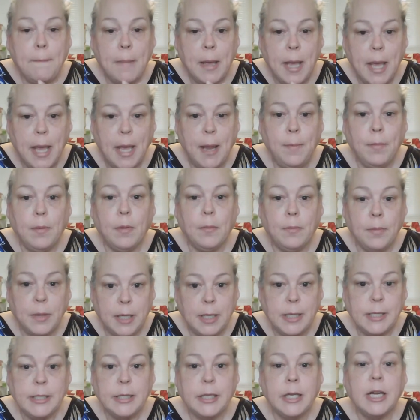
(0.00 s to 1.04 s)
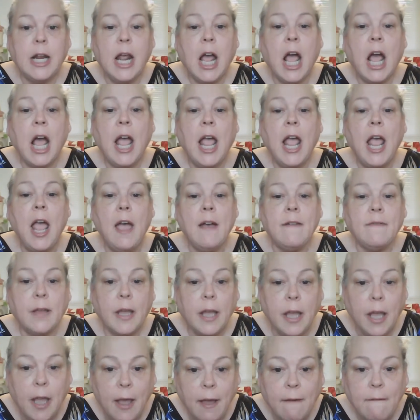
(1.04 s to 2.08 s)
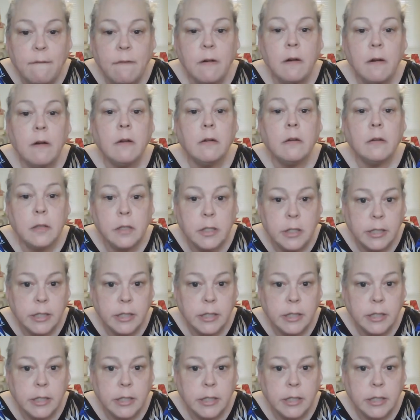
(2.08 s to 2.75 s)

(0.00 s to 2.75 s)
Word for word: paper piecing I have ever